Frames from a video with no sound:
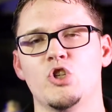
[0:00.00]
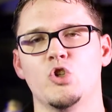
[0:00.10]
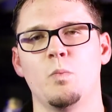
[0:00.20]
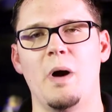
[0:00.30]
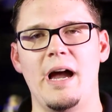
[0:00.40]

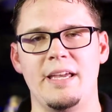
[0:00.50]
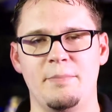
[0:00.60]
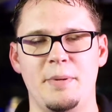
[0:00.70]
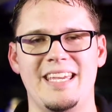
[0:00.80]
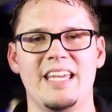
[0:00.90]
So by
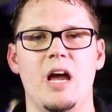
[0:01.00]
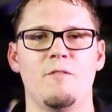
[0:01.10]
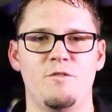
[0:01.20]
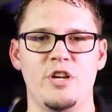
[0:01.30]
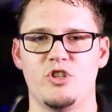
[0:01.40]
picking
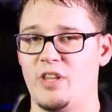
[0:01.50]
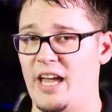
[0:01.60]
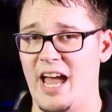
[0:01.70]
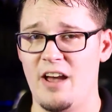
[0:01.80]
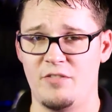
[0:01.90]
out fish
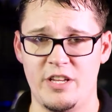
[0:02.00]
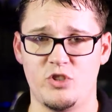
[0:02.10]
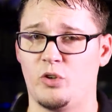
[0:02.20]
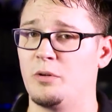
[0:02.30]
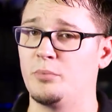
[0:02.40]
that have
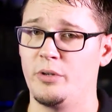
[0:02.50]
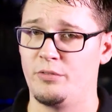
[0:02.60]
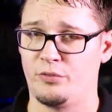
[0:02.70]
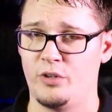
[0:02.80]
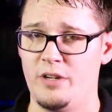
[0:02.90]
this or
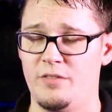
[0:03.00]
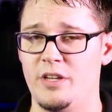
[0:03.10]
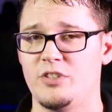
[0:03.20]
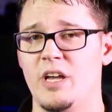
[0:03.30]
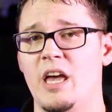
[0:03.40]
completely free of
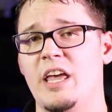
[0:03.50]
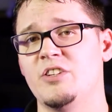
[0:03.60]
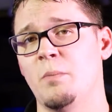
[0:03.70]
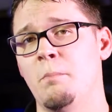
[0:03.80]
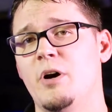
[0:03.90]
this
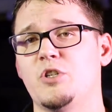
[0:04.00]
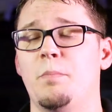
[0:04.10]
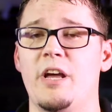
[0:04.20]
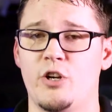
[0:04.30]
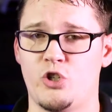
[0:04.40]
is a much
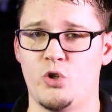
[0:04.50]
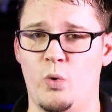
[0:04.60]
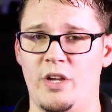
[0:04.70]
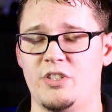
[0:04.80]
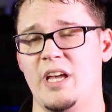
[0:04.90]
better
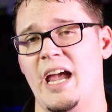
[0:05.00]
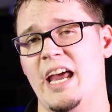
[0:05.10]
choice,